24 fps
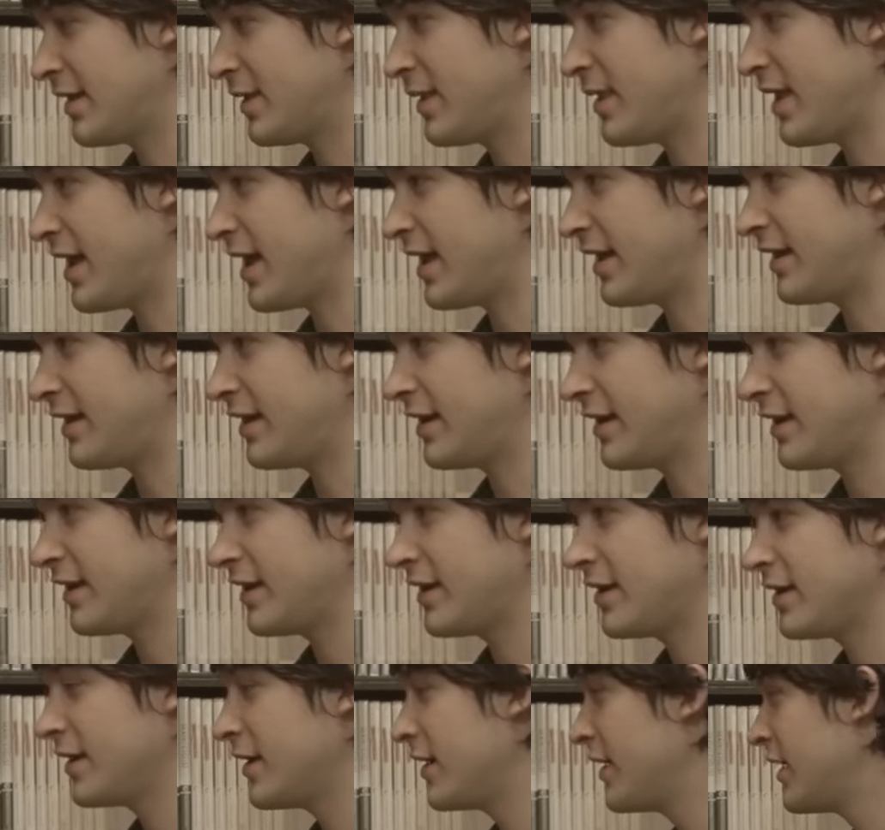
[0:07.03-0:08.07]
that
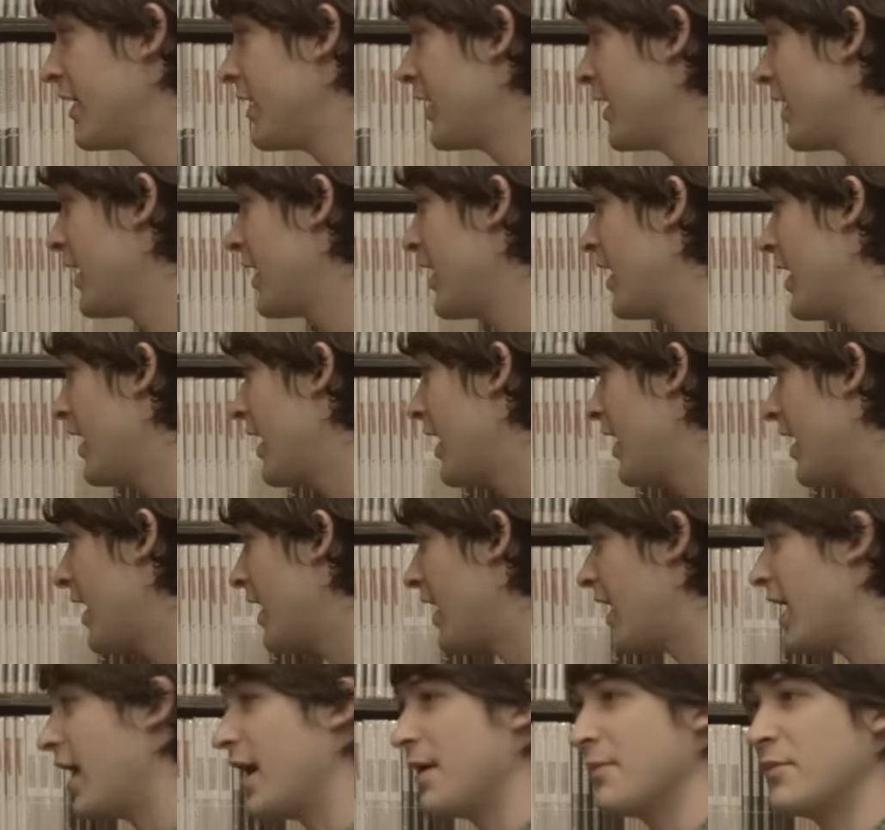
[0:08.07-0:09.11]

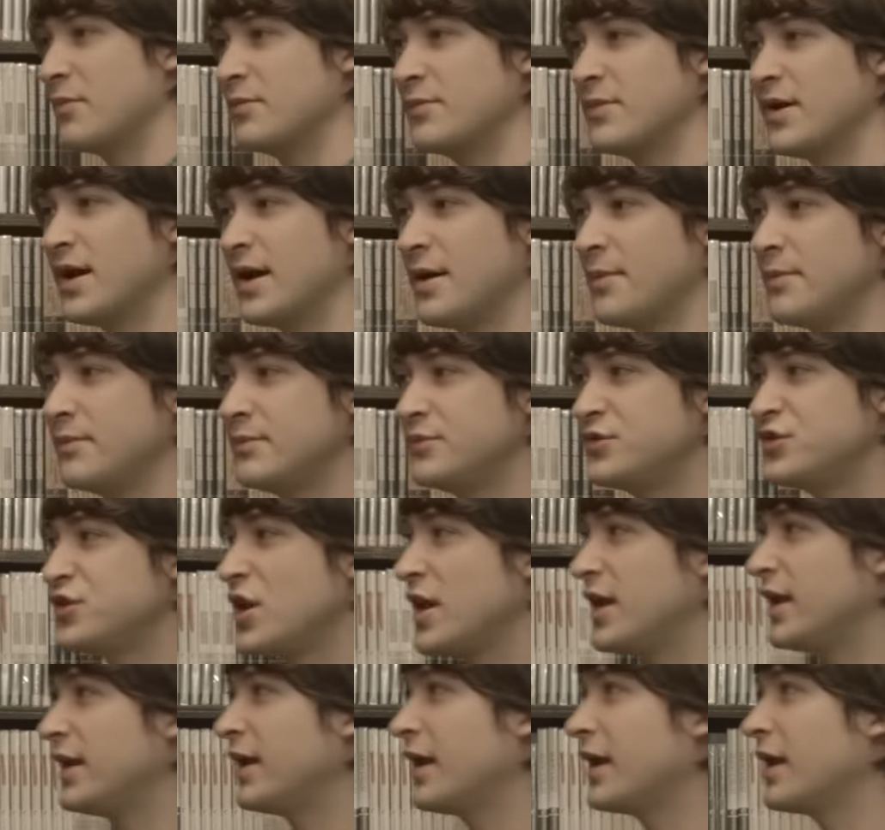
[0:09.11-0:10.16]
I'm
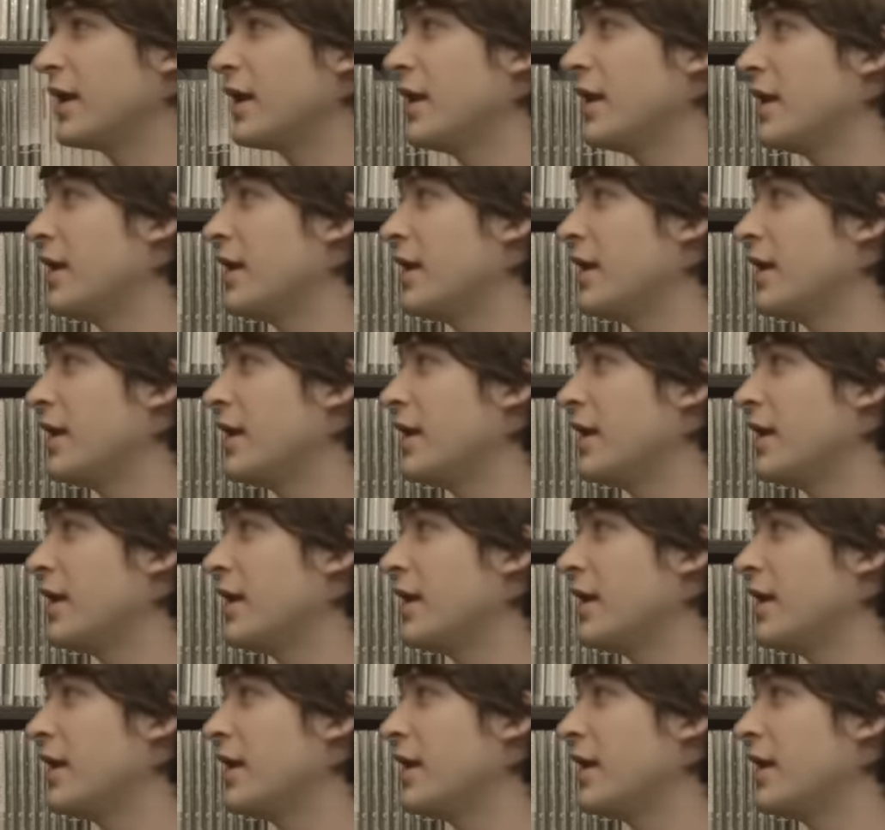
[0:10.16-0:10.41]
shaking.